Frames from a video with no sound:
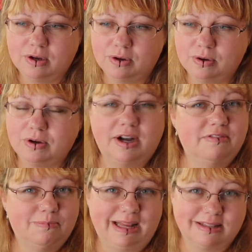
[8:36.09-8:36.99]
Or
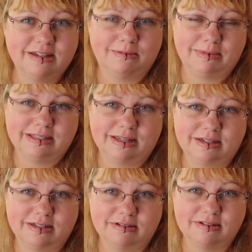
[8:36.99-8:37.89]
I've messed up my
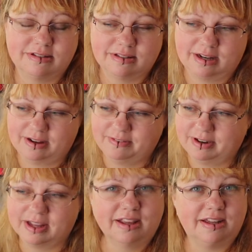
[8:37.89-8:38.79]
sentence and I feel
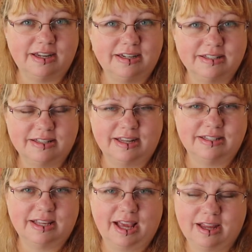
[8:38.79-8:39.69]
like I need to say it
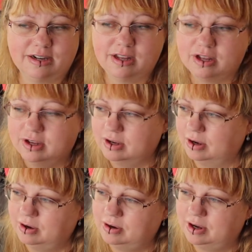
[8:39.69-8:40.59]
again.
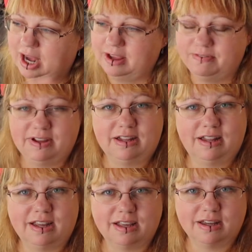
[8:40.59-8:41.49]
Or I feel
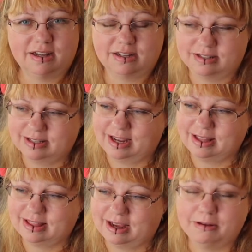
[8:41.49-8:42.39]
like I could say
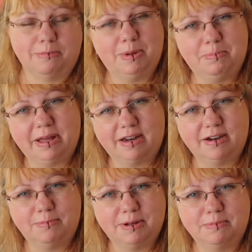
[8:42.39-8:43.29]
that a bit better,
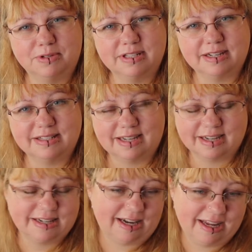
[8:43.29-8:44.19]
a bit more
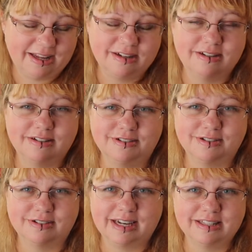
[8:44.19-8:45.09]
succinctly
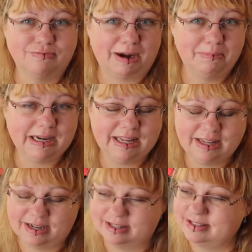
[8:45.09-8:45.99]
or less rambly,
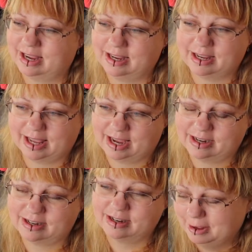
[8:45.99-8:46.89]
and I say it again.